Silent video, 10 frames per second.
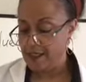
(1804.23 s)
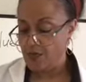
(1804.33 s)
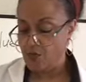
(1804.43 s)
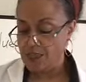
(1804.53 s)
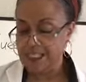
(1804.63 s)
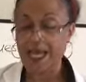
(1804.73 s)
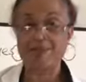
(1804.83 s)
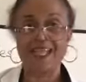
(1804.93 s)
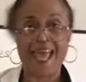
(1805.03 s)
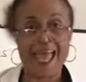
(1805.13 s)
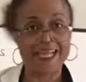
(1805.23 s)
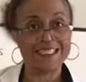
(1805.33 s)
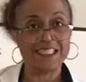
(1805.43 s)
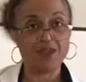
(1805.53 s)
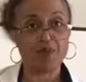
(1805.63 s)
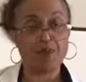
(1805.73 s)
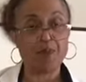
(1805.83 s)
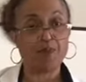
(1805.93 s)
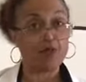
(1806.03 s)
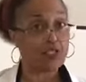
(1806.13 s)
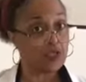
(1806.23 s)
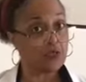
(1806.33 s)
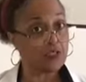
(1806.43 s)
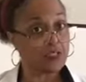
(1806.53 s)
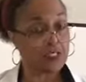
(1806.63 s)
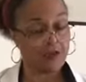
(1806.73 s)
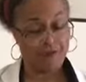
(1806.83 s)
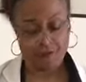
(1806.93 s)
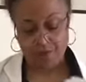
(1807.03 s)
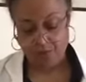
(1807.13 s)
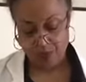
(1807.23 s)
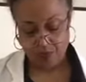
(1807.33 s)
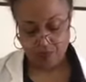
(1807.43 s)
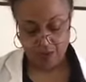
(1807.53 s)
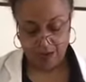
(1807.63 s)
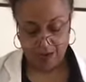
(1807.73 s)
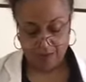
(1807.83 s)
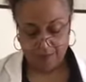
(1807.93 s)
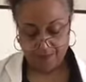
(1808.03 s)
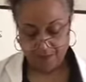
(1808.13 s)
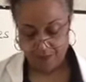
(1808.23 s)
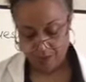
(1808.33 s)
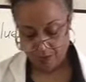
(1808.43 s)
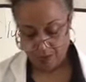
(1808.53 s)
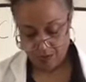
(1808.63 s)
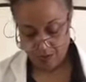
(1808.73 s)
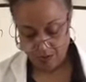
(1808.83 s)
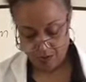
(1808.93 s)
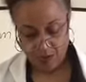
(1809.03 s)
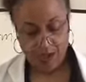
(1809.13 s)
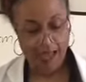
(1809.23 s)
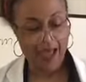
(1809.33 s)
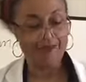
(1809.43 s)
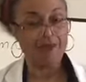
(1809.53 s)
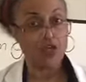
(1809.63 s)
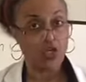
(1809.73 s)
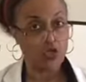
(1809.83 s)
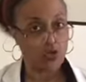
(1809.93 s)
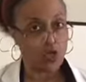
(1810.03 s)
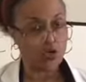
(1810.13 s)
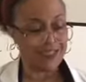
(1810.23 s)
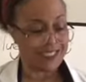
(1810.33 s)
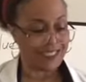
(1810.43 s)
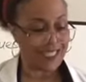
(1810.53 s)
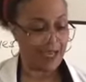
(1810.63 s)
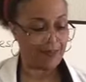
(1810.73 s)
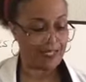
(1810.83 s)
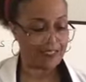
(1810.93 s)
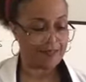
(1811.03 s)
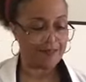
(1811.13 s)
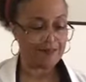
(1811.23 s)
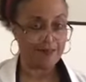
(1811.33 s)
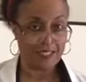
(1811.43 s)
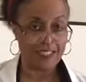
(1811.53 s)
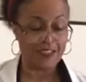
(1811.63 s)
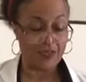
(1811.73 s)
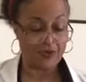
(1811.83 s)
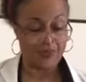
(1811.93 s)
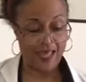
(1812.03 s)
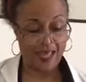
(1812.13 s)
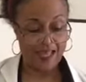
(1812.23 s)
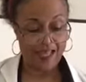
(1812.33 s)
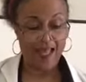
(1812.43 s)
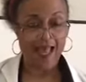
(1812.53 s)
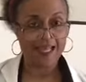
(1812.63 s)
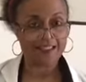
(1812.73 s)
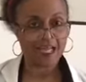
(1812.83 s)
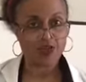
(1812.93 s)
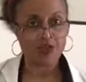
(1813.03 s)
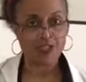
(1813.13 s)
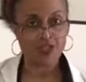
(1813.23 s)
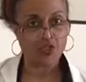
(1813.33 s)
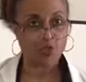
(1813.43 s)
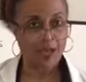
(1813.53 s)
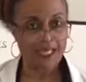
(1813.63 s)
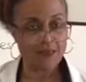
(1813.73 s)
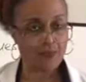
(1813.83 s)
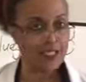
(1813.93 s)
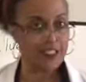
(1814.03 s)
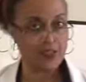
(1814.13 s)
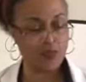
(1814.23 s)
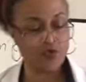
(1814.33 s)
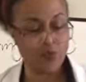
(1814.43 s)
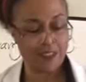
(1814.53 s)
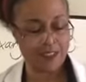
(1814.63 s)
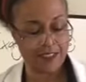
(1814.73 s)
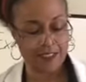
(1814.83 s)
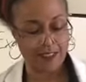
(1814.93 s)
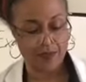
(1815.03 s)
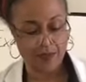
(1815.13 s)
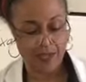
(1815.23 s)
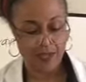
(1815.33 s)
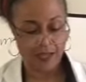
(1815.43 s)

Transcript: what types of acids will be produced when you have glucose catabolism. Please know that. I asked that question twice, but it's twisted in a way.